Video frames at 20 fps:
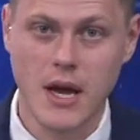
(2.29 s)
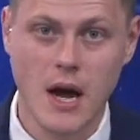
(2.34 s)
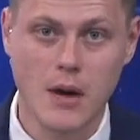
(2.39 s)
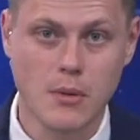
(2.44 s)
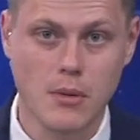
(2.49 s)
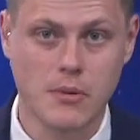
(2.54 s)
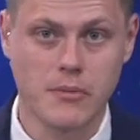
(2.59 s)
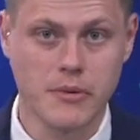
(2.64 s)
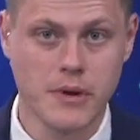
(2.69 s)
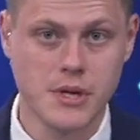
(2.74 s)

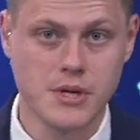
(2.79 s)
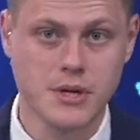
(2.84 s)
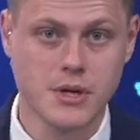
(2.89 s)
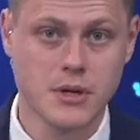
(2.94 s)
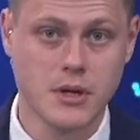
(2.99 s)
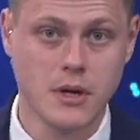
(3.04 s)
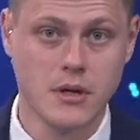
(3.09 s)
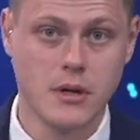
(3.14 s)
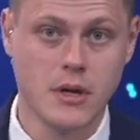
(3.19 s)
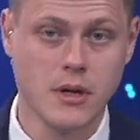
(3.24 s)
Our region
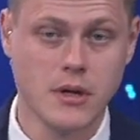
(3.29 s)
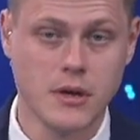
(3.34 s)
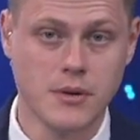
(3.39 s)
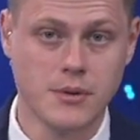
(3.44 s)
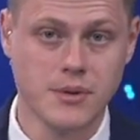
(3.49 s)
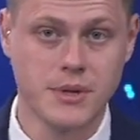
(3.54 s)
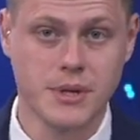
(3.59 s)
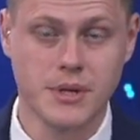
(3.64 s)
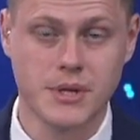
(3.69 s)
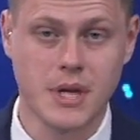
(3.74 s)

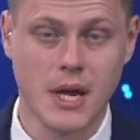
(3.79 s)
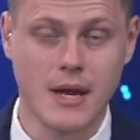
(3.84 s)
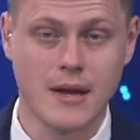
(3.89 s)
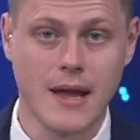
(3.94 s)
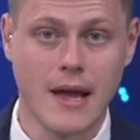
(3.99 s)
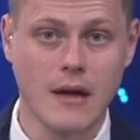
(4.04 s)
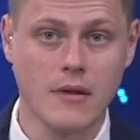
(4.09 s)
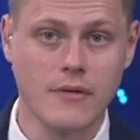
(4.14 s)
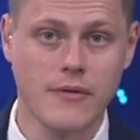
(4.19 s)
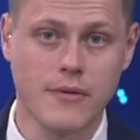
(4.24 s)
continues to stand
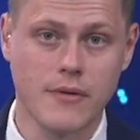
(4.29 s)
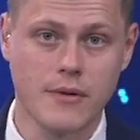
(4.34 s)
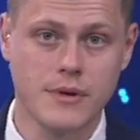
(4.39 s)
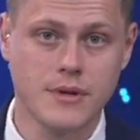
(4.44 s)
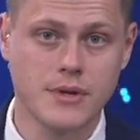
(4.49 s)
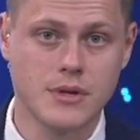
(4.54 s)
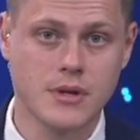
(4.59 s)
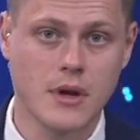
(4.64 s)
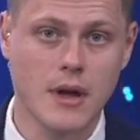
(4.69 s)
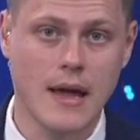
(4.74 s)
out for
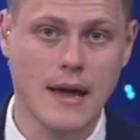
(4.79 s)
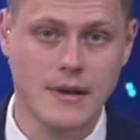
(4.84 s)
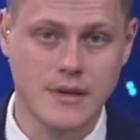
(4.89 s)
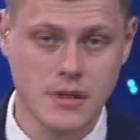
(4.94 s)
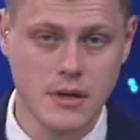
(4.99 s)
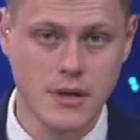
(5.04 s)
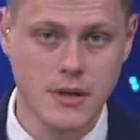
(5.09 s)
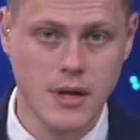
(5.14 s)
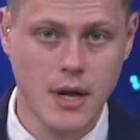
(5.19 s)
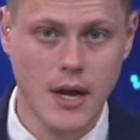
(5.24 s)
its
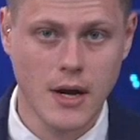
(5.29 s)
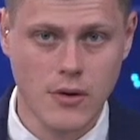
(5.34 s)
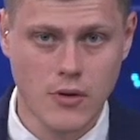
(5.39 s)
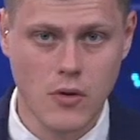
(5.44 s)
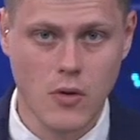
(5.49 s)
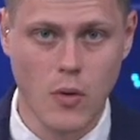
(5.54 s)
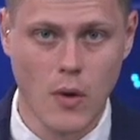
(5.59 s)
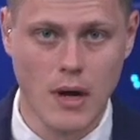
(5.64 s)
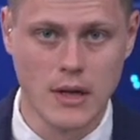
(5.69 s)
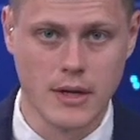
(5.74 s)
excellent air
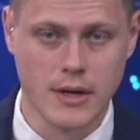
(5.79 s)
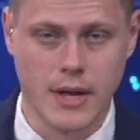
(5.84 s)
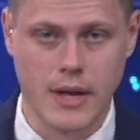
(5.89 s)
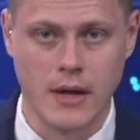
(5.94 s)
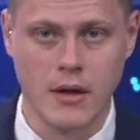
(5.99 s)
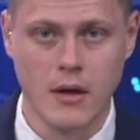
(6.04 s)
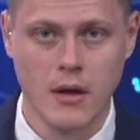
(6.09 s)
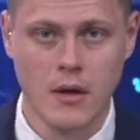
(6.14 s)
quality.